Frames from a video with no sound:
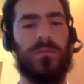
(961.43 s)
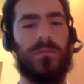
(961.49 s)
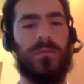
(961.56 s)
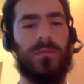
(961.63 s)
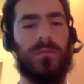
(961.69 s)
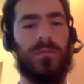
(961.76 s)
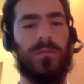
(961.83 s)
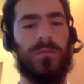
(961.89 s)

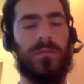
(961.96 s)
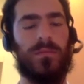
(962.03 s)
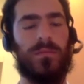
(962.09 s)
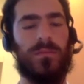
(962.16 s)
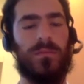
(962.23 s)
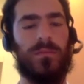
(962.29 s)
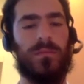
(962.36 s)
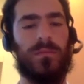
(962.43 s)

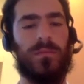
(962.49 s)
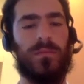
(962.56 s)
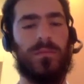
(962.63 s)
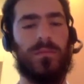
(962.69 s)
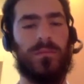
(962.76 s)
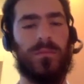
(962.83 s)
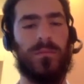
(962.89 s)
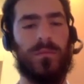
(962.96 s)

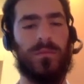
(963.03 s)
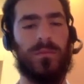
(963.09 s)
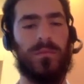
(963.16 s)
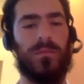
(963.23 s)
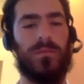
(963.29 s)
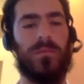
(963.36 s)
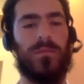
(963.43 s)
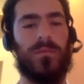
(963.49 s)

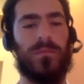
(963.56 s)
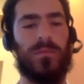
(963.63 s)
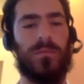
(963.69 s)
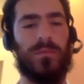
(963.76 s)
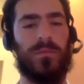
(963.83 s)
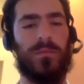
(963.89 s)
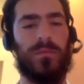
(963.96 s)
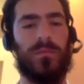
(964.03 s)

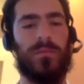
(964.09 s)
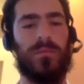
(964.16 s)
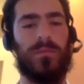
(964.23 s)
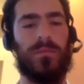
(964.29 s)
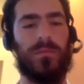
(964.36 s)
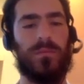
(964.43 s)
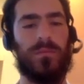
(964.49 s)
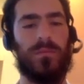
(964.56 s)

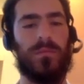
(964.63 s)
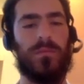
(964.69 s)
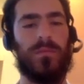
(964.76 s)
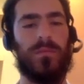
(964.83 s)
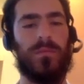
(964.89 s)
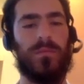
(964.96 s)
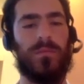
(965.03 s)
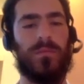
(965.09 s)

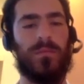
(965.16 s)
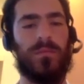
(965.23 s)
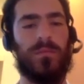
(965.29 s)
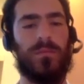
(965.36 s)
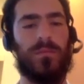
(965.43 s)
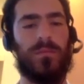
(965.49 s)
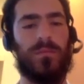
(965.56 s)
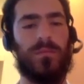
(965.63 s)

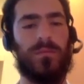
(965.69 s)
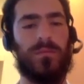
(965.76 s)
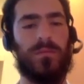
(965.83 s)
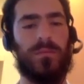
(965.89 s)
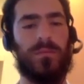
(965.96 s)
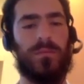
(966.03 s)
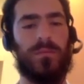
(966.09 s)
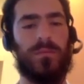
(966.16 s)

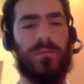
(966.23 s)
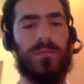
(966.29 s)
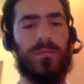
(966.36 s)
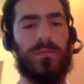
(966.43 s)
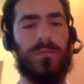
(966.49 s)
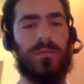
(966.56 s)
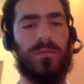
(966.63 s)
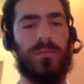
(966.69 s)

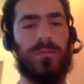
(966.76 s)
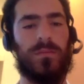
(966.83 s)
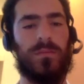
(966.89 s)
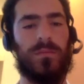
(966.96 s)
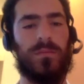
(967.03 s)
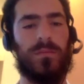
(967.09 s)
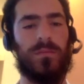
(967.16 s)
This person isn't speaking.